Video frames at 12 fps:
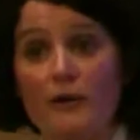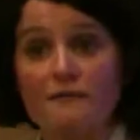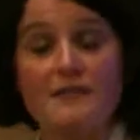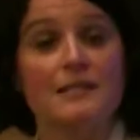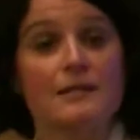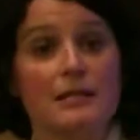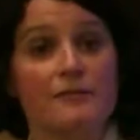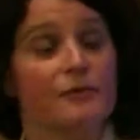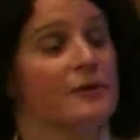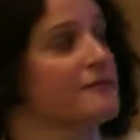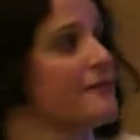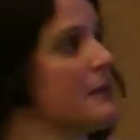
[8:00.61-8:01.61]
facility for
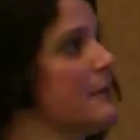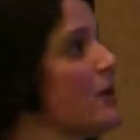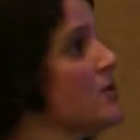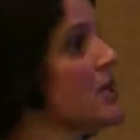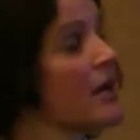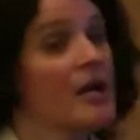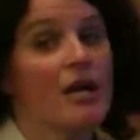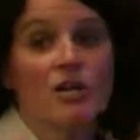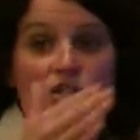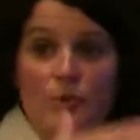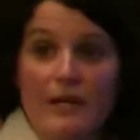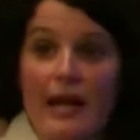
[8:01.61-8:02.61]
the females.
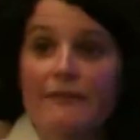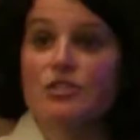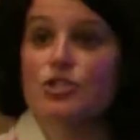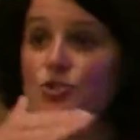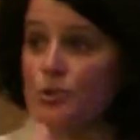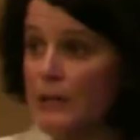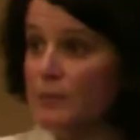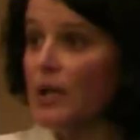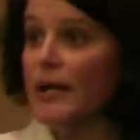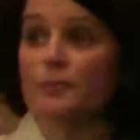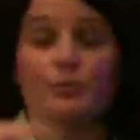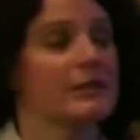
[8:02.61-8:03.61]
So we have it
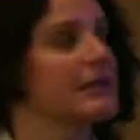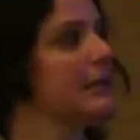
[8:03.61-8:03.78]
streamlined pretty